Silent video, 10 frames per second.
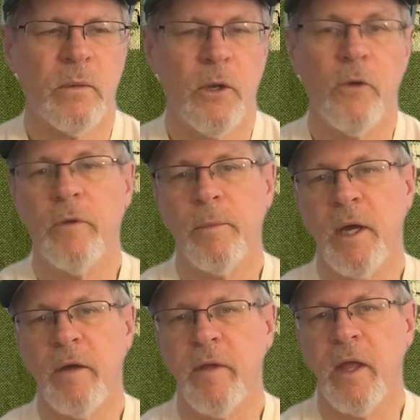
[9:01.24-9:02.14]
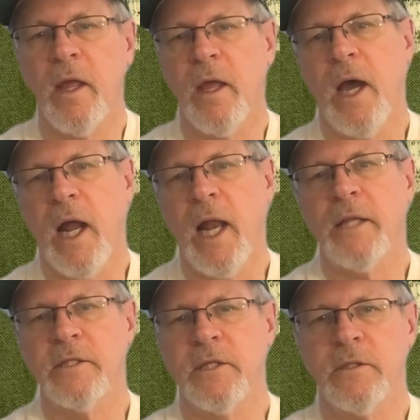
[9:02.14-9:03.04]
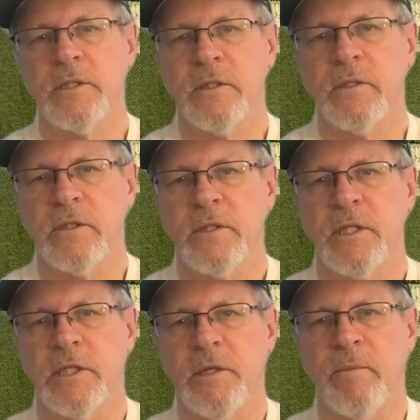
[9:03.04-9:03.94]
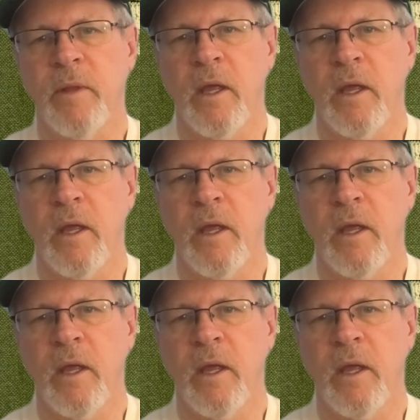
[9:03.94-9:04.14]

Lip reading: But over and above, I like the steal system.